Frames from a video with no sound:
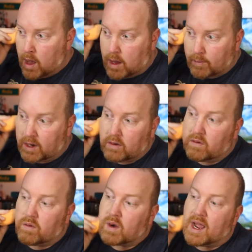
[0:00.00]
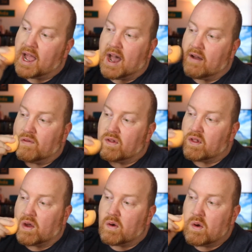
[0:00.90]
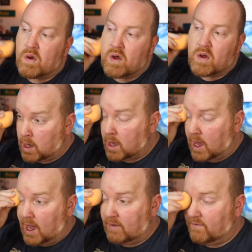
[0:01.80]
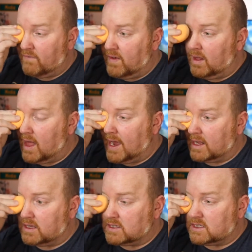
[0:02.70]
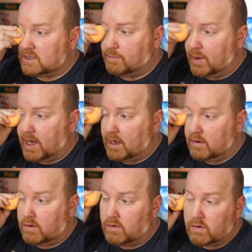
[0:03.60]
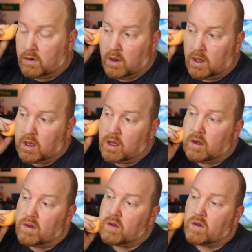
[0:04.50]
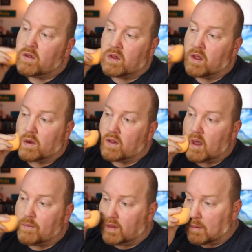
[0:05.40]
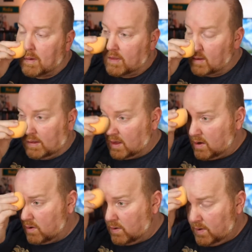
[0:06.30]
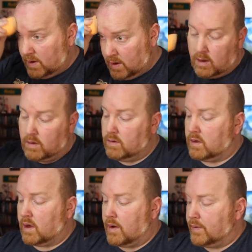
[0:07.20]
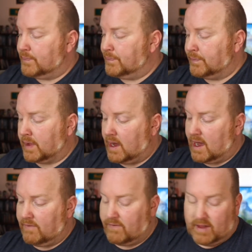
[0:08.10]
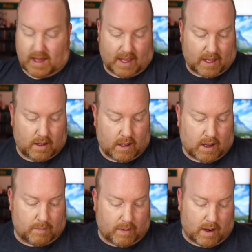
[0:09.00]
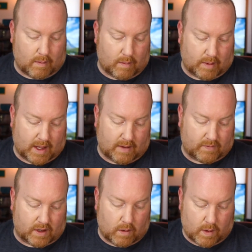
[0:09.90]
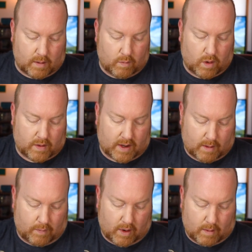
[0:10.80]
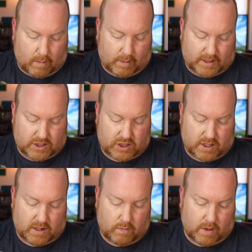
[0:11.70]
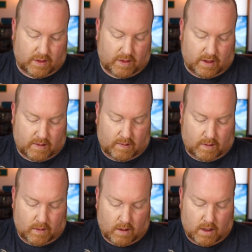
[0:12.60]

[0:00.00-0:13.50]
I'm going to use what I have. So I feel like the sponge soaks up some of this though. So I feel like I probably have to go in more than I probably should with this.